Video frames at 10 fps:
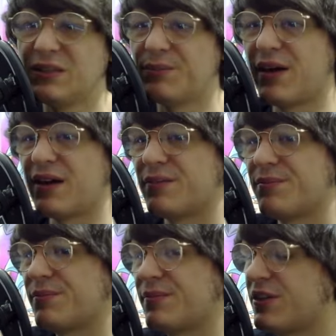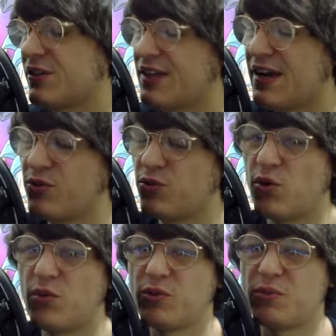But because how
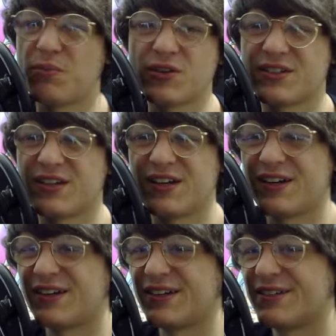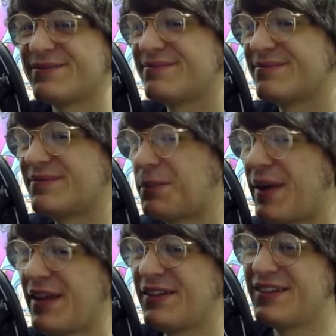normal monster
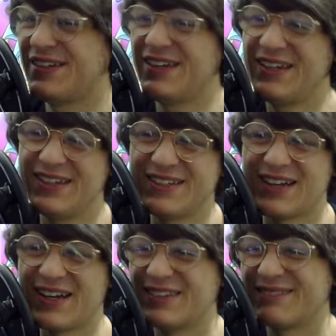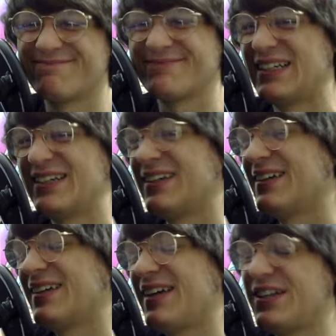dependent it is,
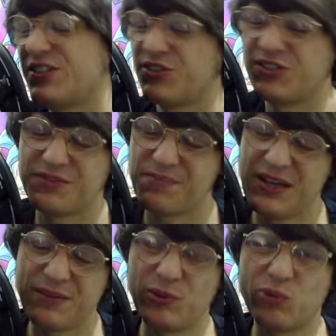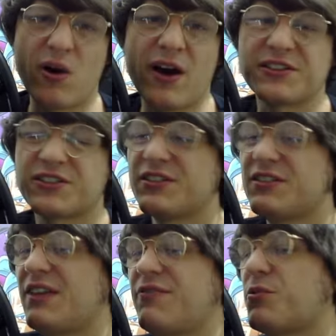it should just be Blue Eyes. Because
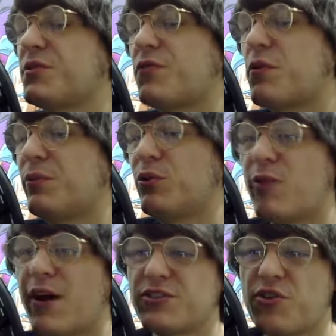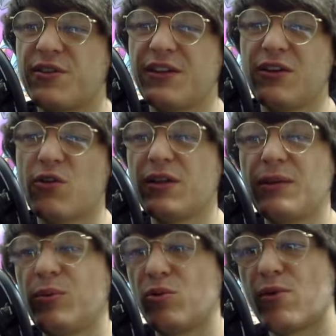if it was for Blue Eyes only
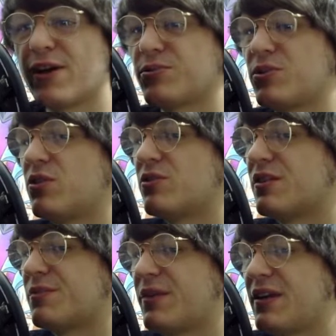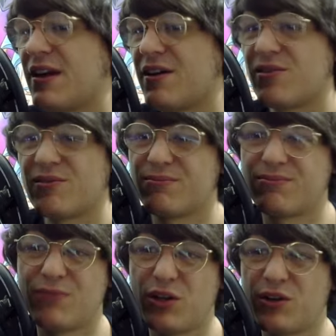Blue Eyes would use this. But now
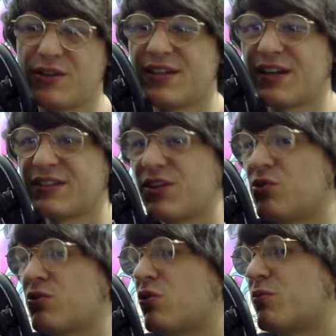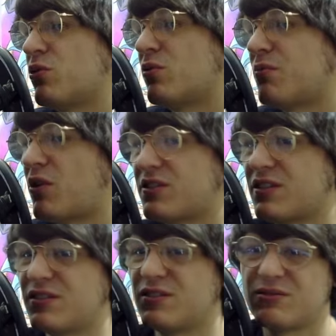a lot of decks that use normal
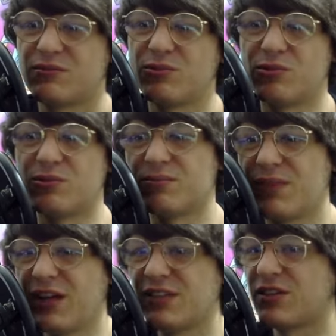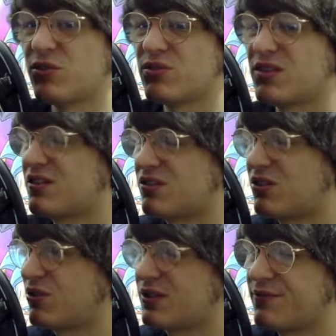monsters will easily use this as
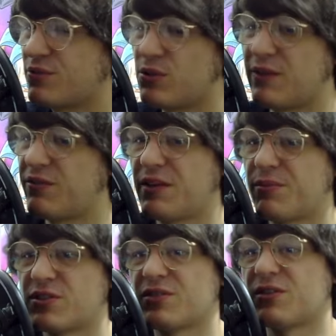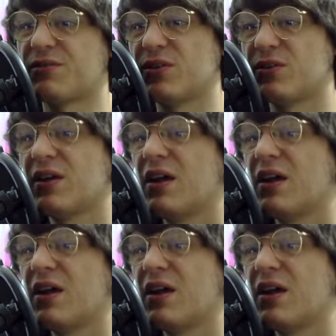long as they have 2 level 8 monsters in the field.